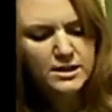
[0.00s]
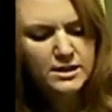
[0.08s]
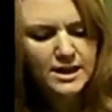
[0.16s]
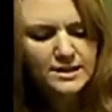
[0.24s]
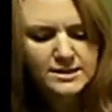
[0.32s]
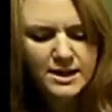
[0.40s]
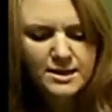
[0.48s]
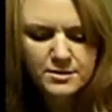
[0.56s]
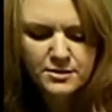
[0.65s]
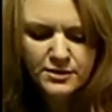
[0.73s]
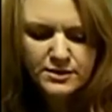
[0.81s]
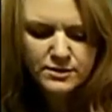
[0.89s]
Last time
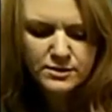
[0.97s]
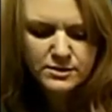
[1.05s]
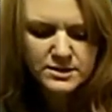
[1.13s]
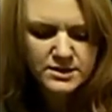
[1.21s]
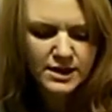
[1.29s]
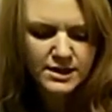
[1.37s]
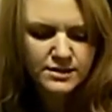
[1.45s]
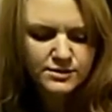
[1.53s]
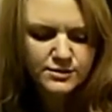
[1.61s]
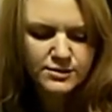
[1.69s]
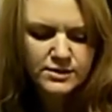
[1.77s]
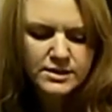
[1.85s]
the flavor was kind of
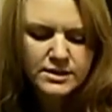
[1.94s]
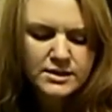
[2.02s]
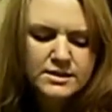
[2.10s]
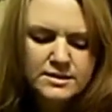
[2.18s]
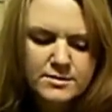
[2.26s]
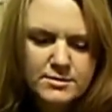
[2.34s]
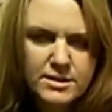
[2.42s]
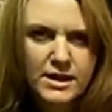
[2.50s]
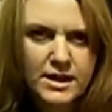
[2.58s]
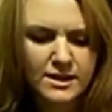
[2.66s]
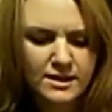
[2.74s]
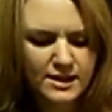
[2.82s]
something
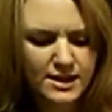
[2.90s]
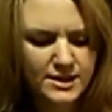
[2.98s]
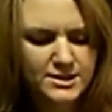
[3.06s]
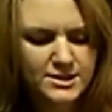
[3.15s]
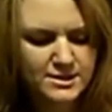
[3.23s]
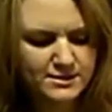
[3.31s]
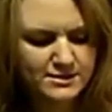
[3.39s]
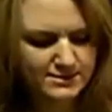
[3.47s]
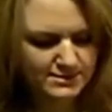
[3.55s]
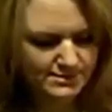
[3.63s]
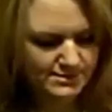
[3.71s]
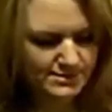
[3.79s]
I had
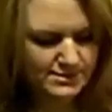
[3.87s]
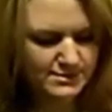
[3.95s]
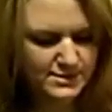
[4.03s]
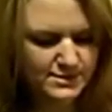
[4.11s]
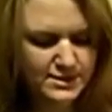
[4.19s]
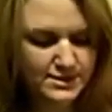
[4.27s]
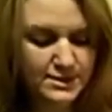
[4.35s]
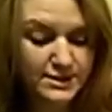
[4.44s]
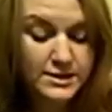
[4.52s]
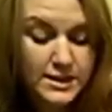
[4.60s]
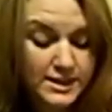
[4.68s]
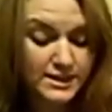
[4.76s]

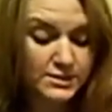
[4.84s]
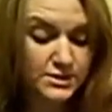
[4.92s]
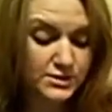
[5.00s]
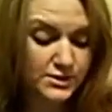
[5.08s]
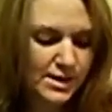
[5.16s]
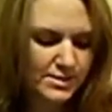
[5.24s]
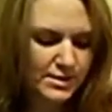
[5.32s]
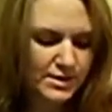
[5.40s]
hilarity in describing,